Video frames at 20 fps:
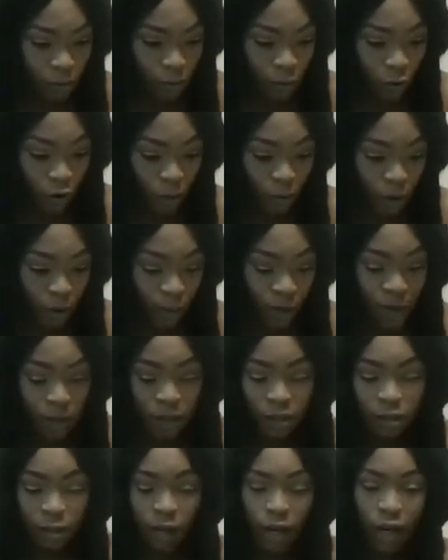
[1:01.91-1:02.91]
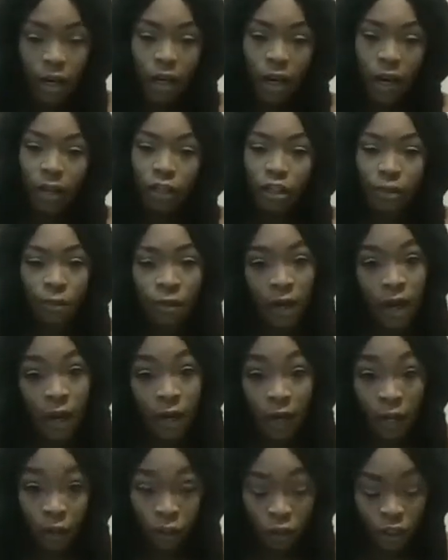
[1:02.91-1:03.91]
or maybe in some kind of like Gemini
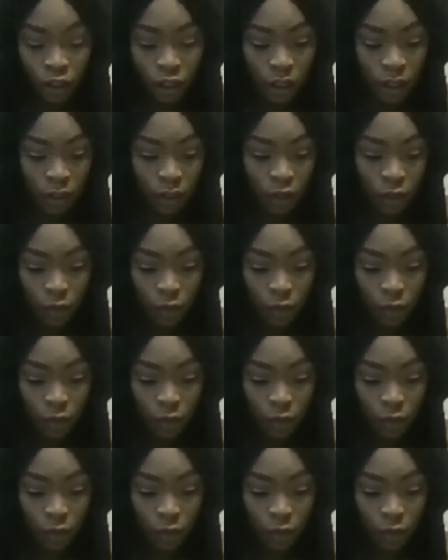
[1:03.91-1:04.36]
energy to